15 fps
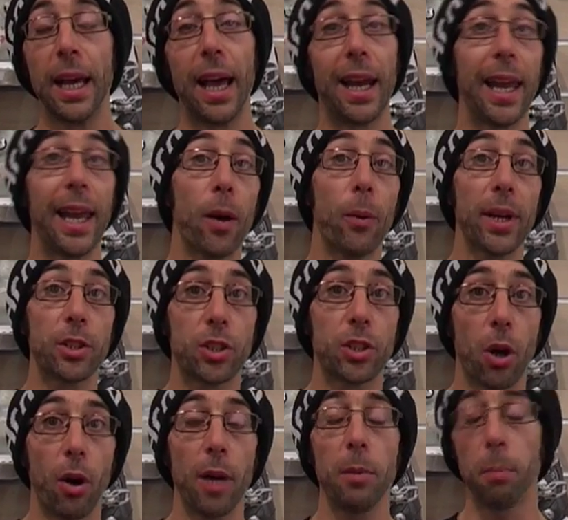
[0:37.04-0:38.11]
Allowing
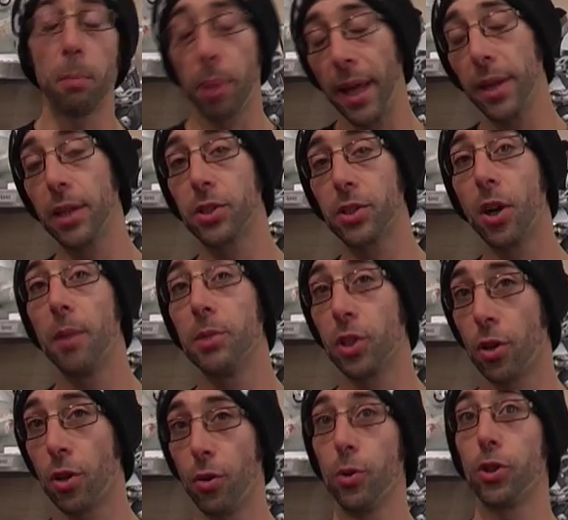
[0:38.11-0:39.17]
time and plenty of time is
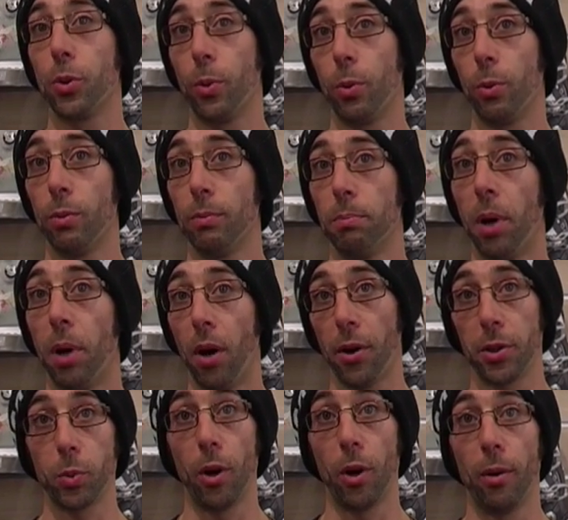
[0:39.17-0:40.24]
a crucial part
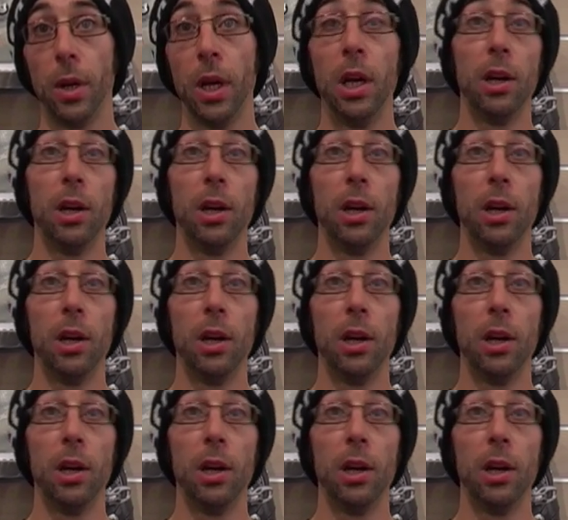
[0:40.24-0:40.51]
as well.